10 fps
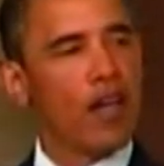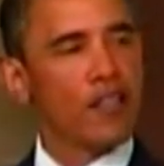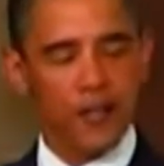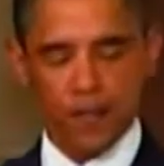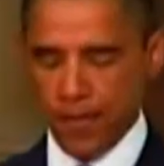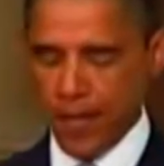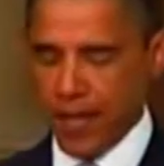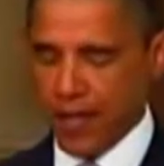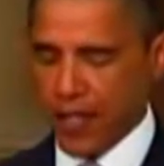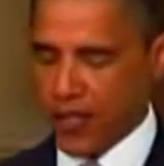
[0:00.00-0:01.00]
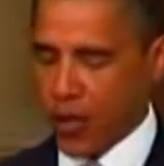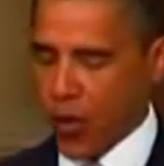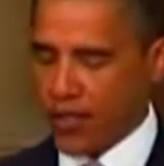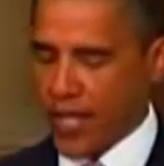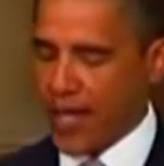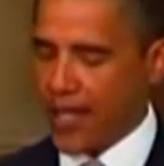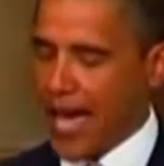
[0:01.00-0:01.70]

he had millions stashed